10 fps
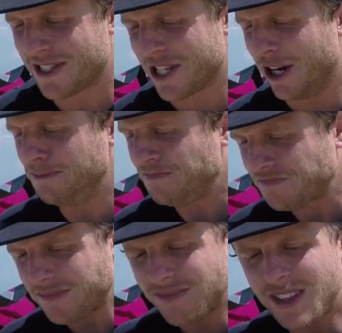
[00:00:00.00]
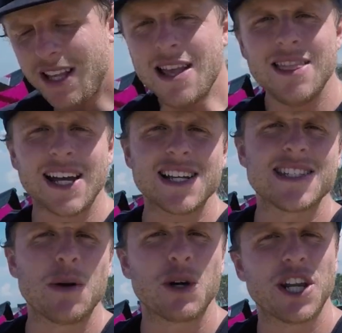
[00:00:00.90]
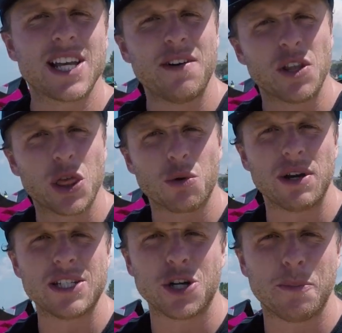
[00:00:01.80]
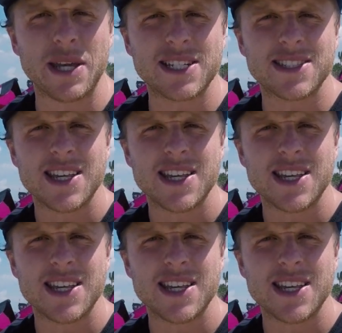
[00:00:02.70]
So like I said, we're going to cover three topics.